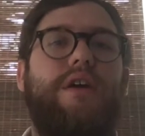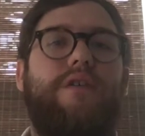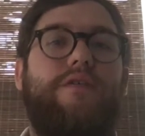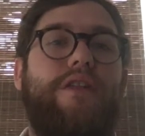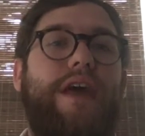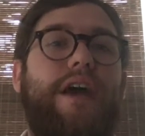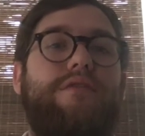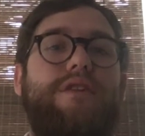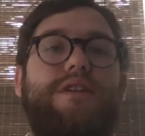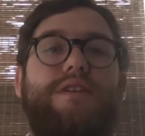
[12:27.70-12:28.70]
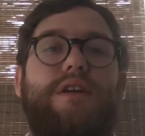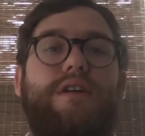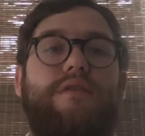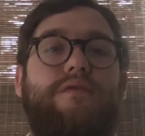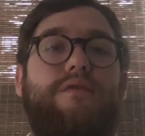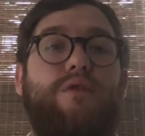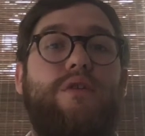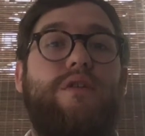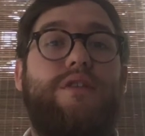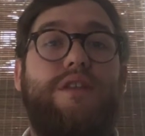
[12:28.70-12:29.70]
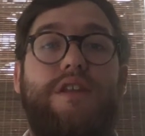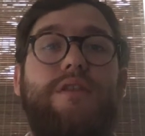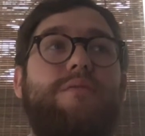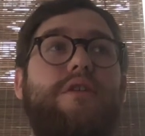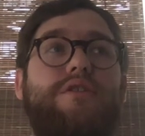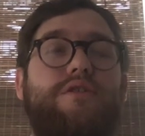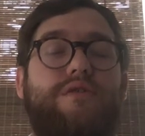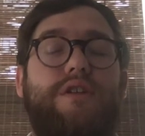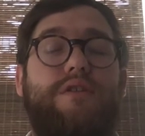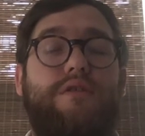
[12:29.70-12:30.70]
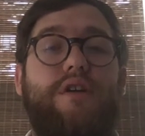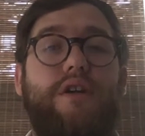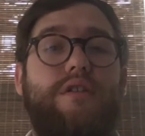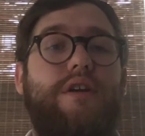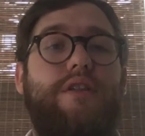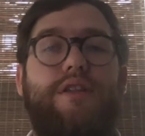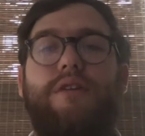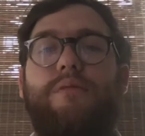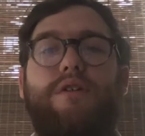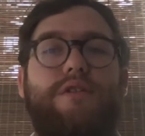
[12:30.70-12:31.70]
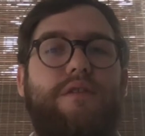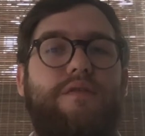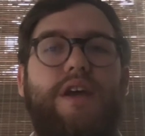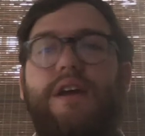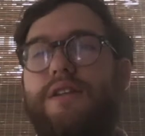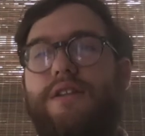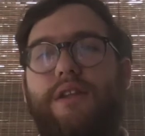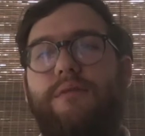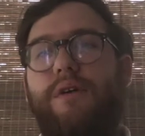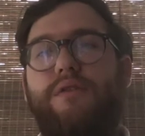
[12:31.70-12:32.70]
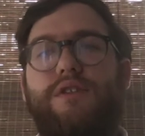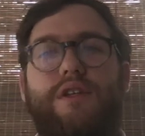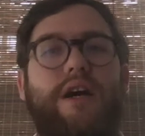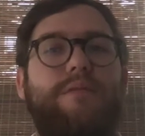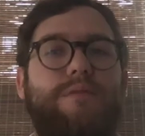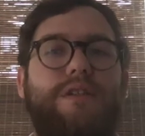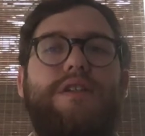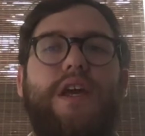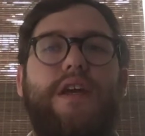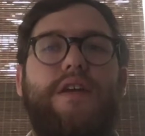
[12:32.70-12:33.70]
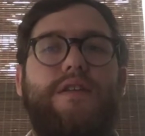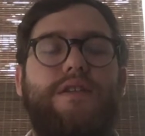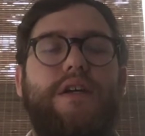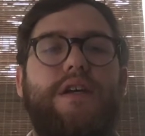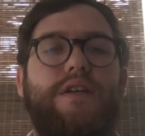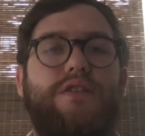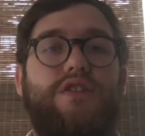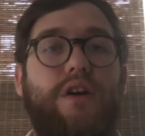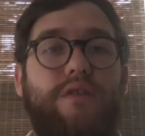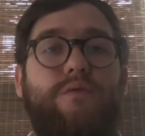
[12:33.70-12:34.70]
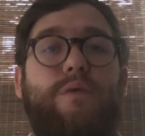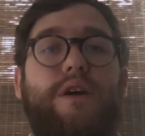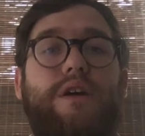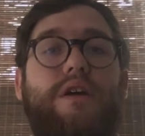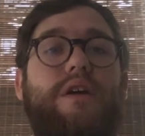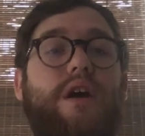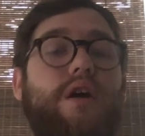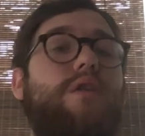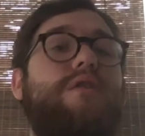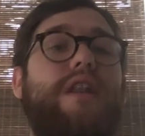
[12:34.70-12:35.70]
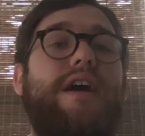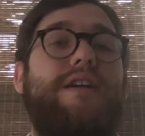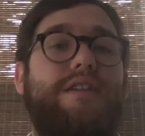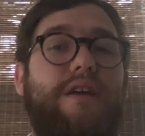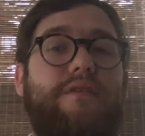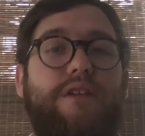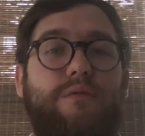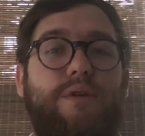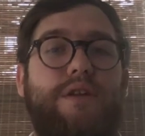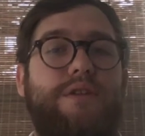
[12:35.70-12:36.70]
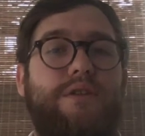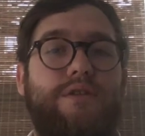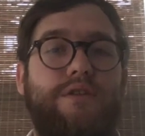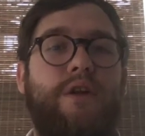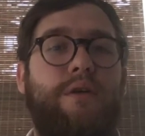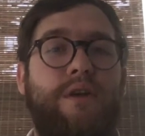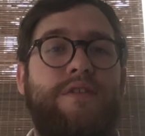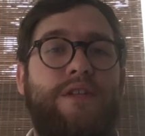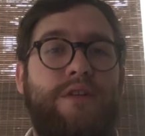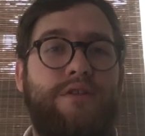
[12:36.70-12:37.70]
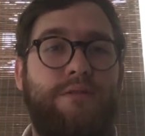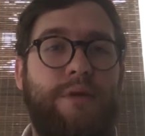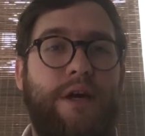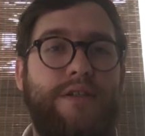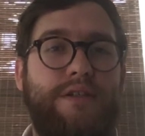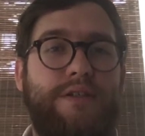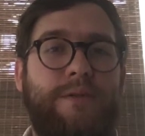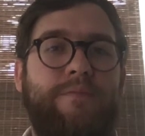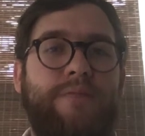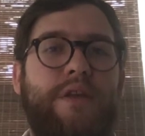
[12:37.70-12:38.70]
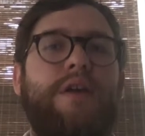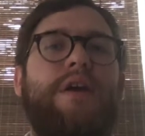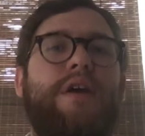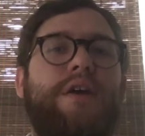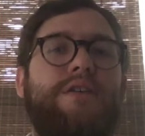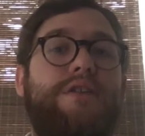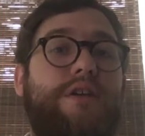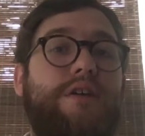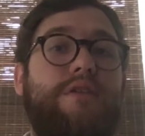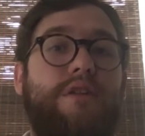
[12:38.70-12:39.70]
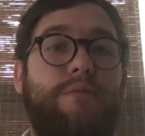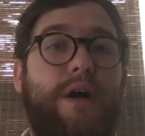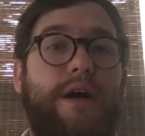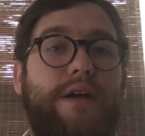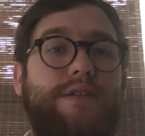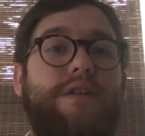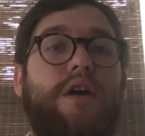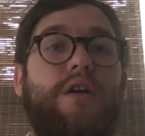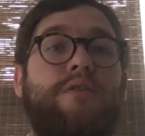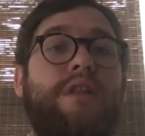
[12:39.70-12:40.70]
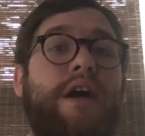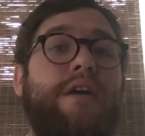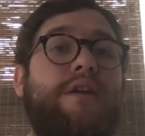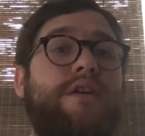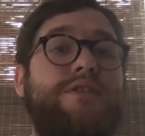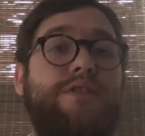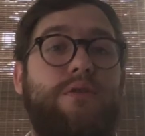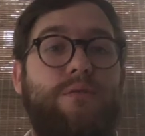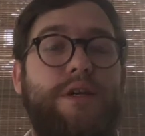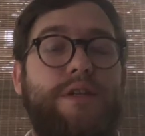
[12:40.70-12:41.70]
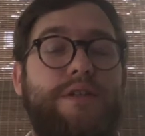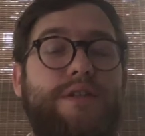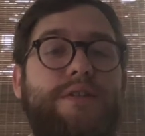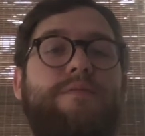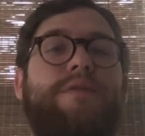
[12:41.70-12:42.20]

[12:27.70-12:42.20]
For that reason, for the most current, the most advanced, the most up-to-date software, online definitely wins. There's no ifs, ands, or buts. Security-wise, online also wins.